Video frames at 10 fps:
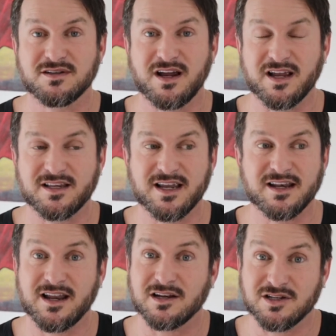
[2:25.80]
I
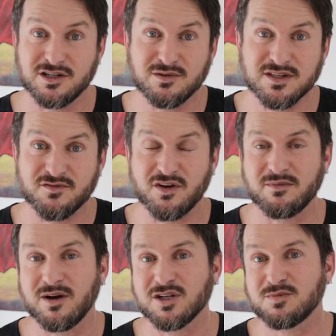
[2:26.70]
tend not to use it
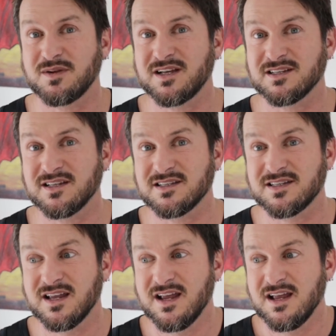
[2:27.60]
very much because
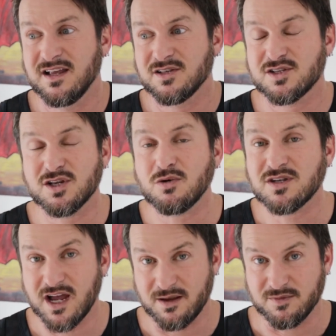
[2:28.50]
it's so
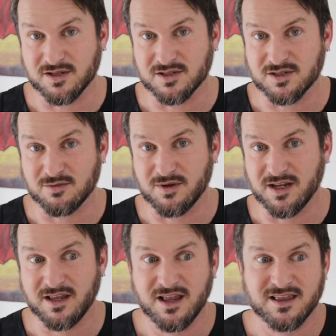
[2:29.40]
time
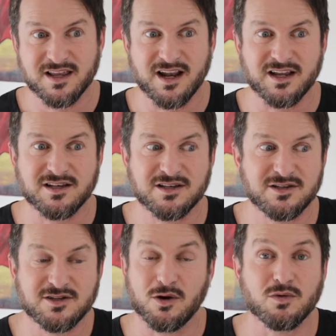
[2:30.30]
consuming that I
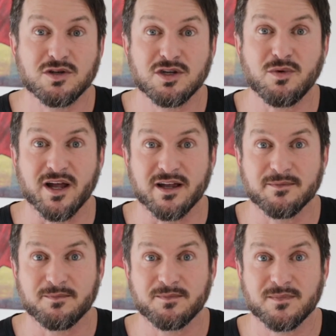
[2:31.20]
don't do it.
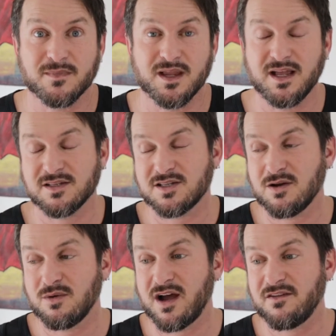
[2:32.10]
And
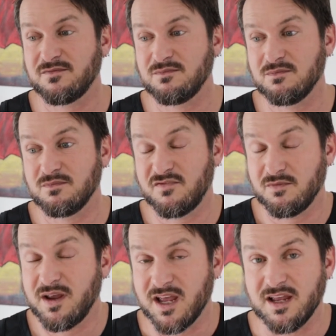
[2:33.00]
so for
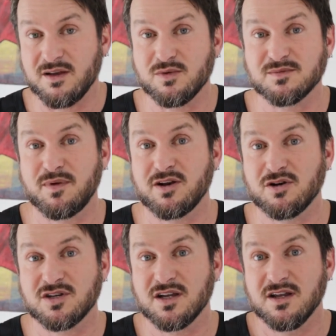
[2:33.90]
me, it was
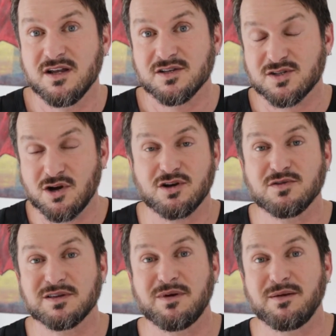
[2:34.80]
better to start
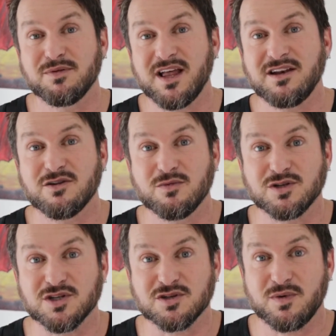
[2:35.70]
using my blender,
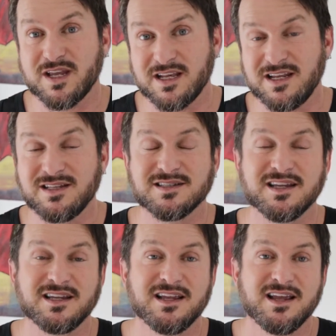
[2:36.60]
which is quick and
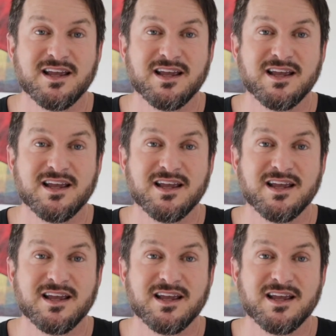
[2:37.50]
easy,